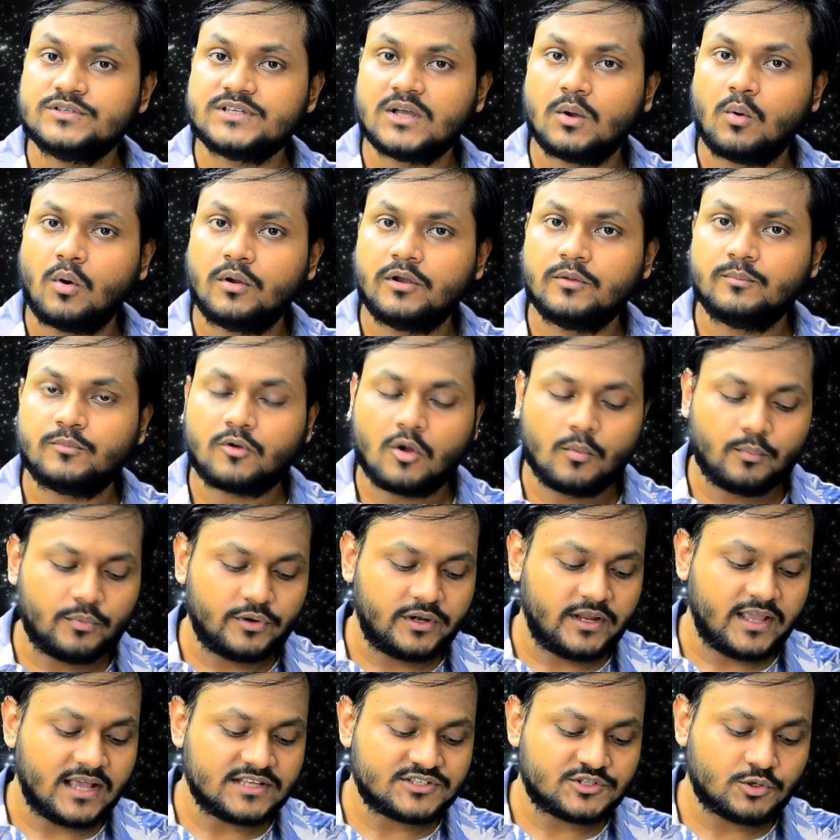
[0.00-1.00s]
quantum
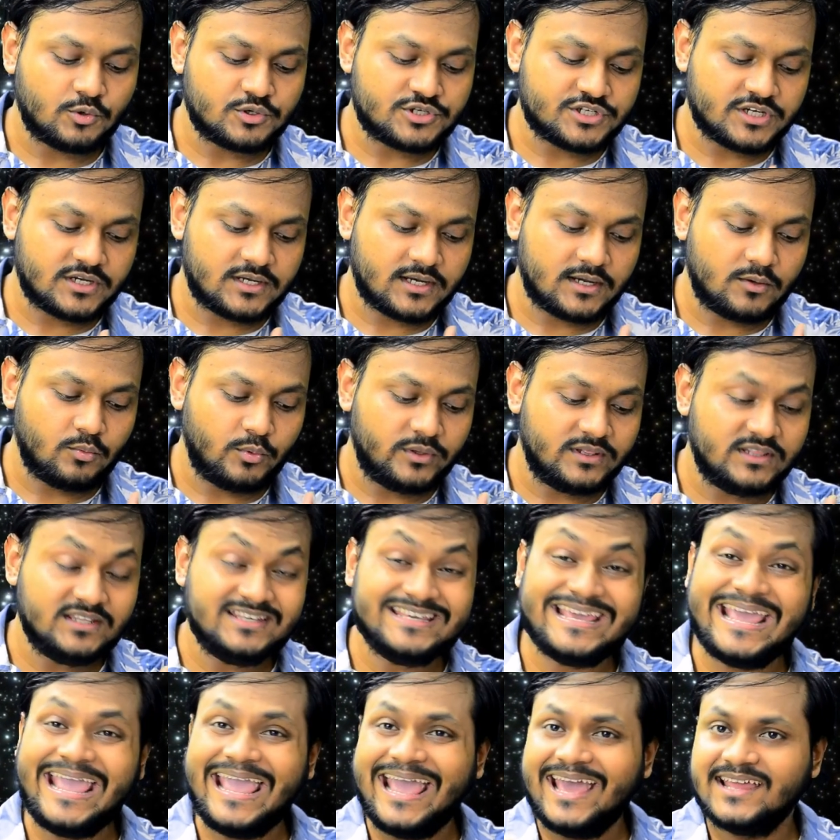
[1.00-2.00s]
property associated with the
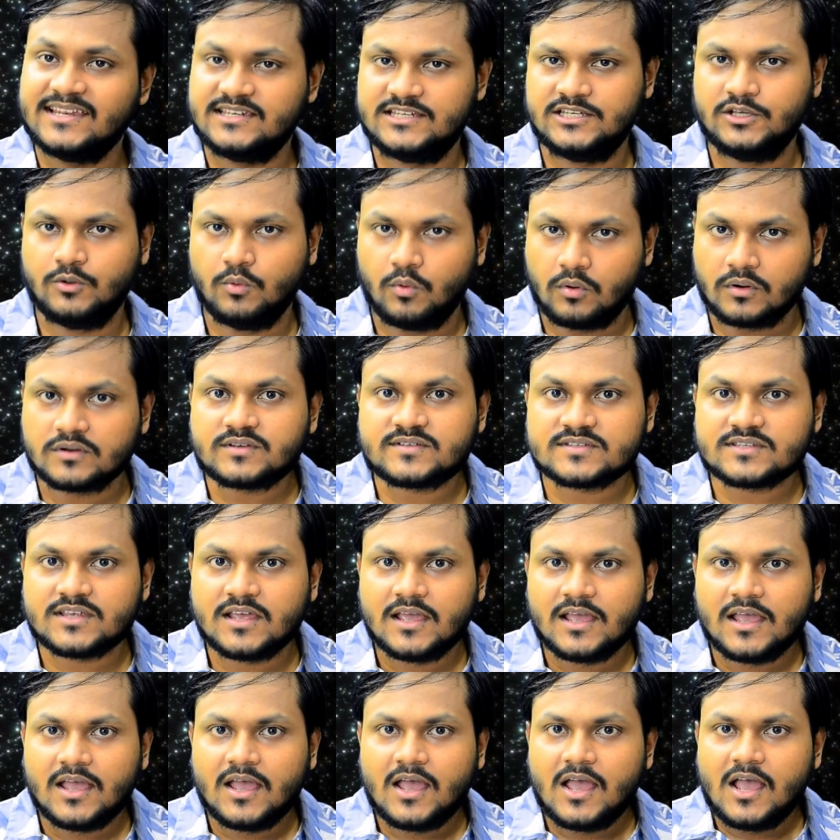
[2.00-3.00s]
antiquarks.
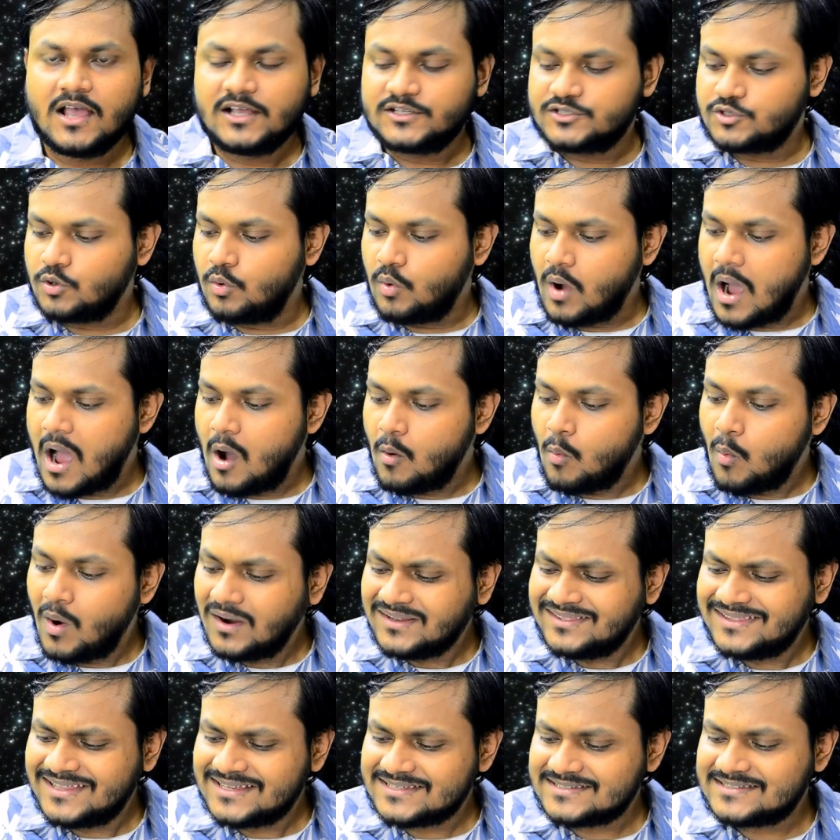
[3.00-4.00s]
So
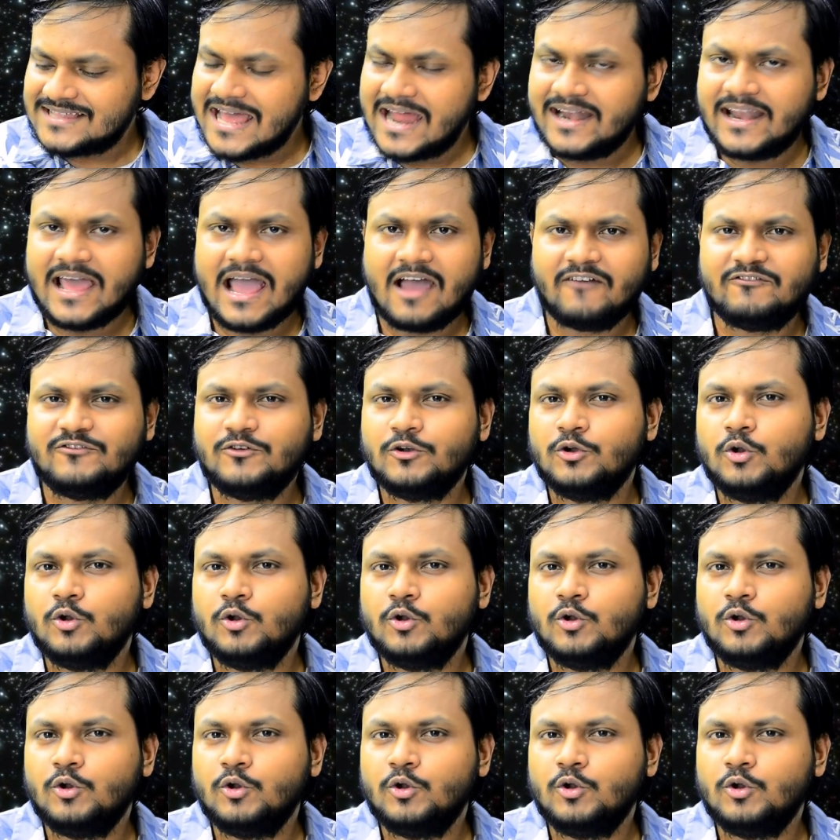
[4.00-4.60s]
what does that have to do